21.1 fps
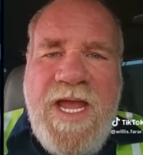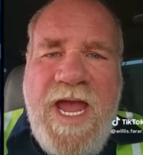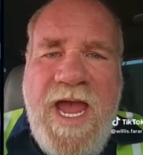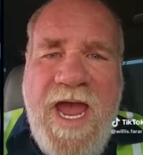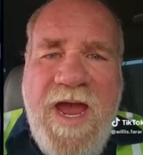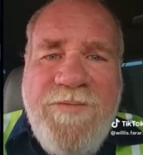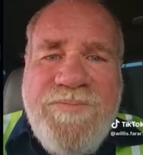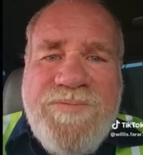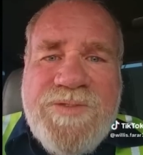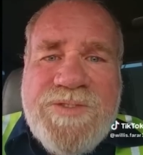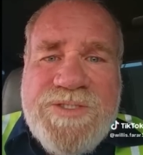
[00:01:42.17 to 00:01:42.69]

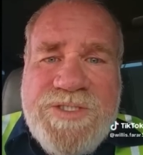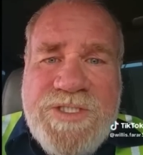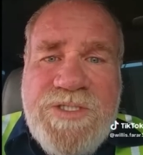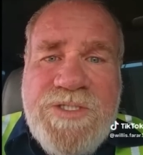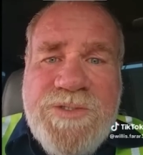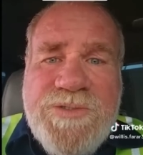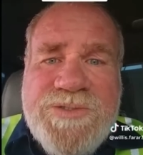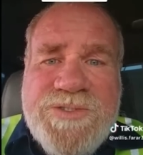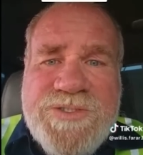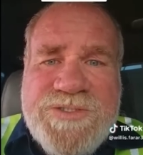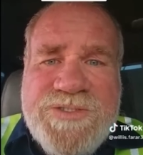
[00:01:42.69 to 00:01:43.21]
after she
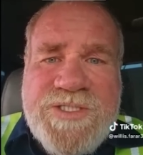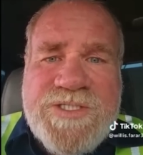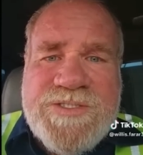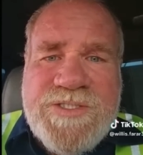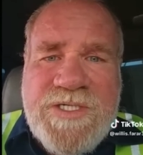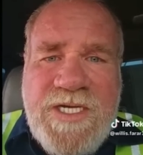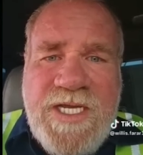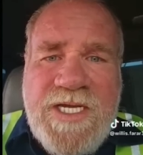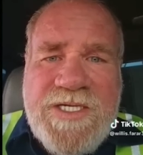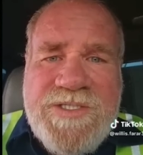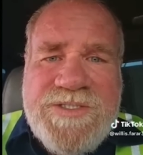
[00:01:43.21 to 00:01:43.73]
loses this
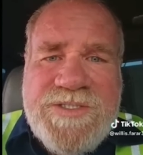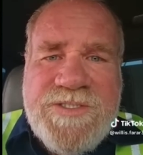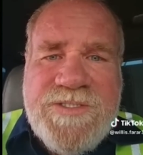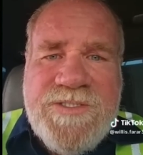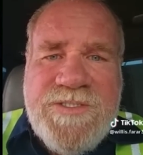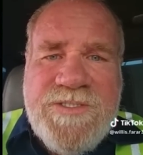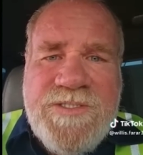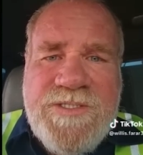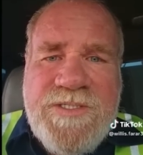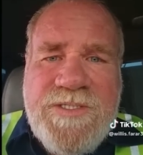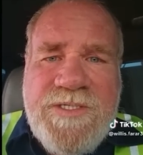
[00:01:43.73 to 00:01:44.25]
election.
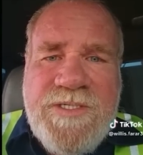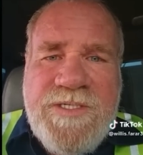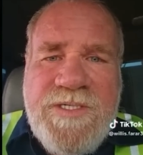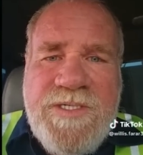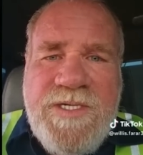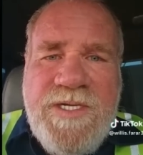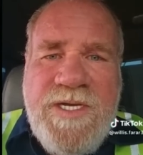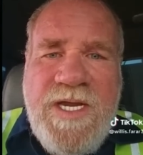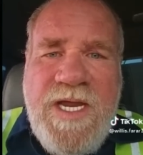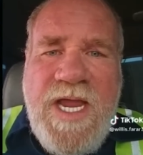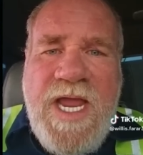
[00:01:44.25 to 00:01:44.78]

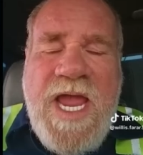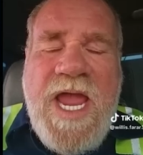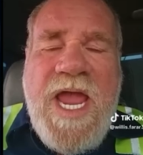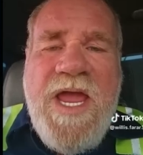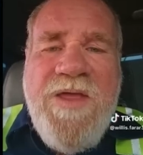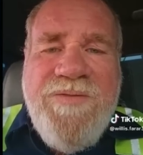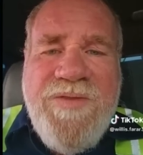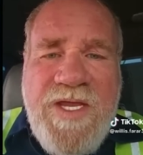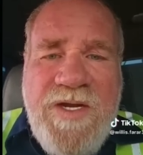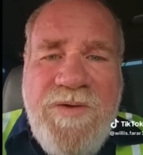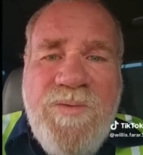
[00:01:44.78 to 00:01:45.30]

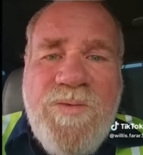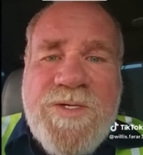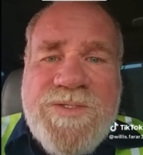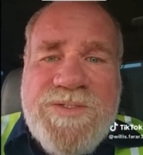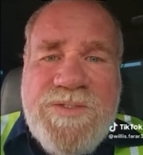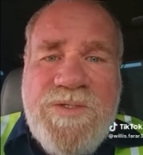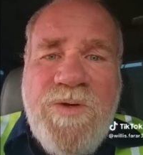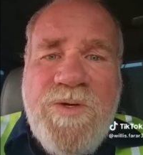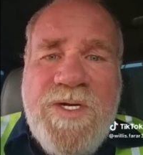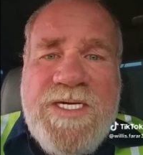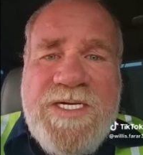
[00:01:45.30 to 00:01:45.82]
And then
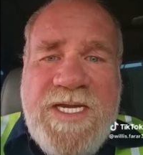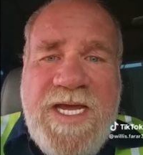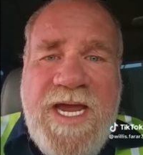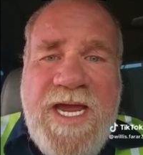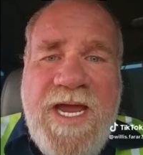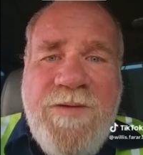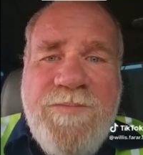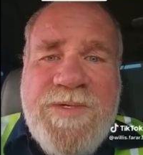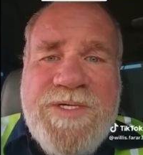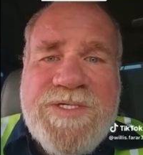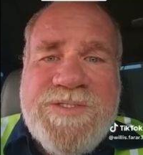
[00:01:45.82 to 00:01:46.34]
what's going to
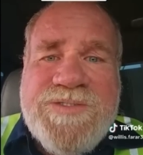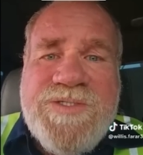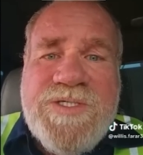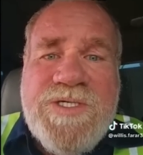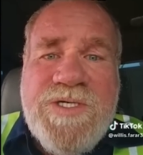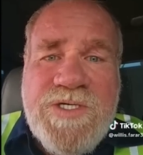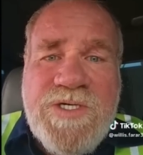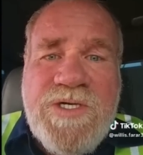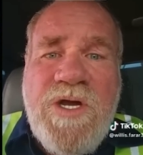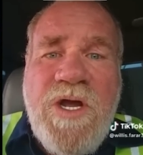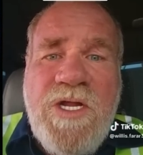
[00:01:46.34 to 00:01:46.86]
happen is they're
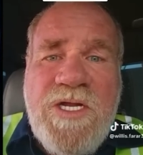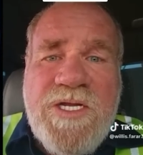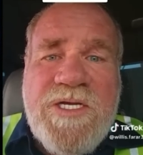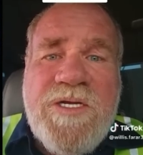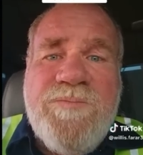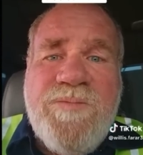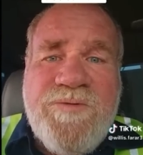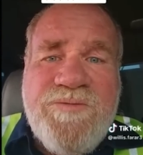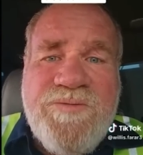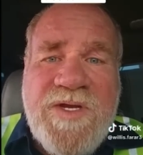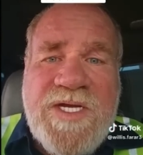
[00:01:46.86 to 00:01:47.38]
going to call in a
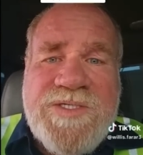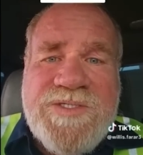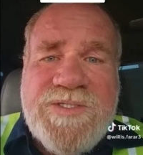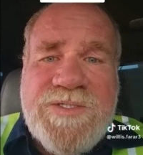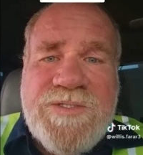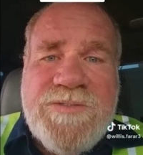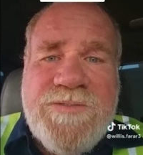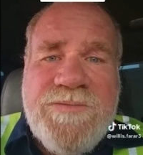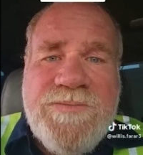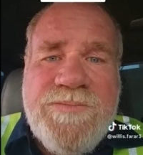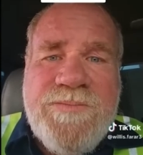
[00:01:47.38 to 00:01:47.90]

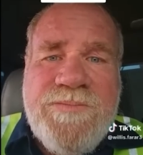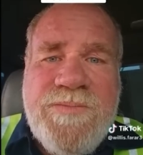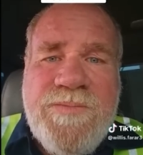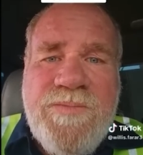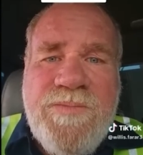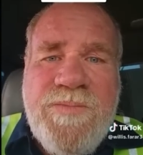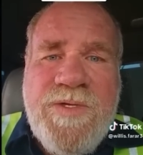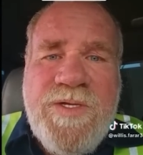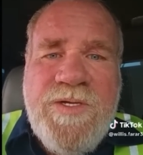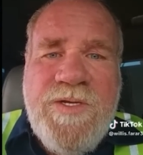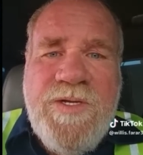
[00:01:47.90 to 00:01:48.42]
professional.
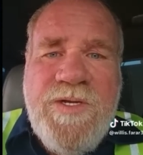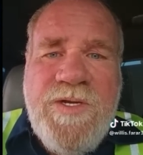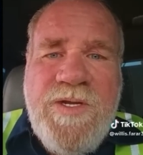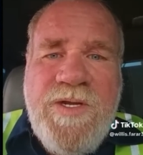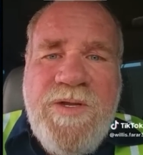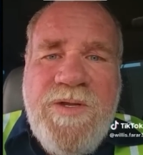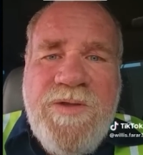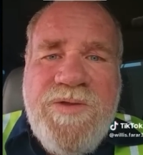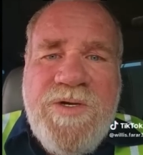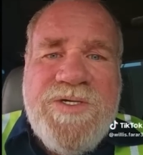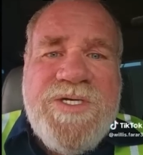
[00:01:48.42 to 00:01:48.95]

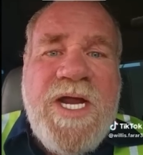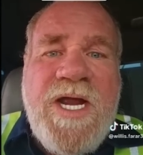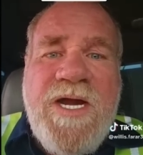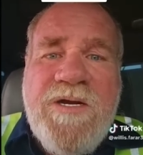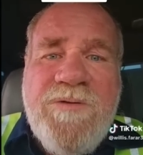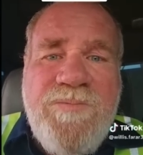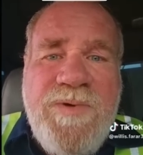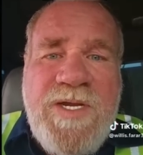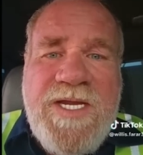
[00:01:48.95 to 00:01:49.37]
They're tired of